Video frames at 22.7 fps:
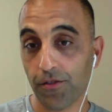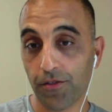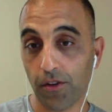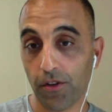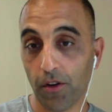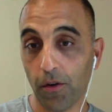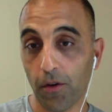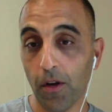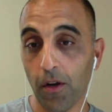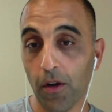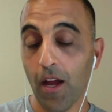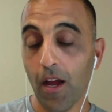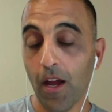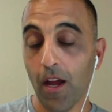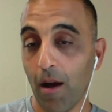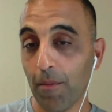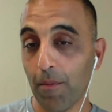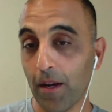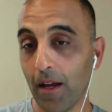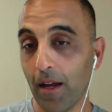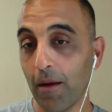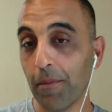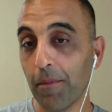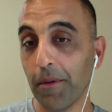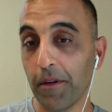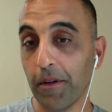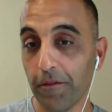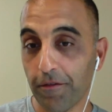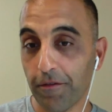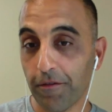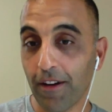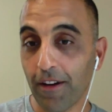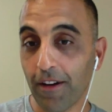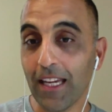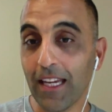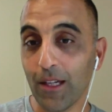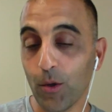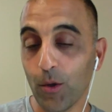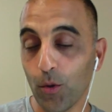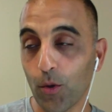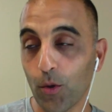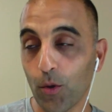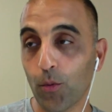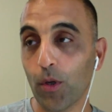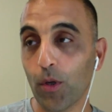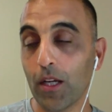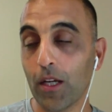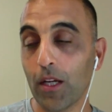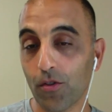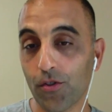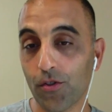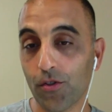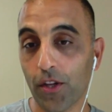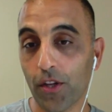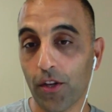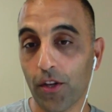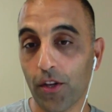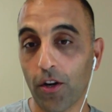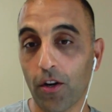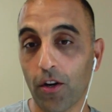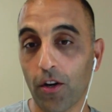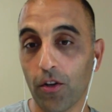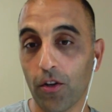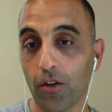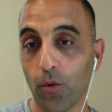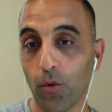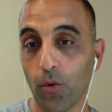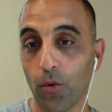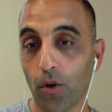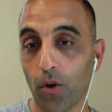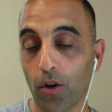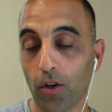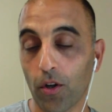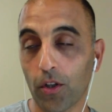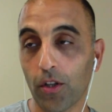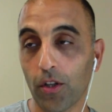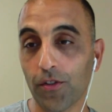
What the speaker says: So I'm going to invite you to reconsider your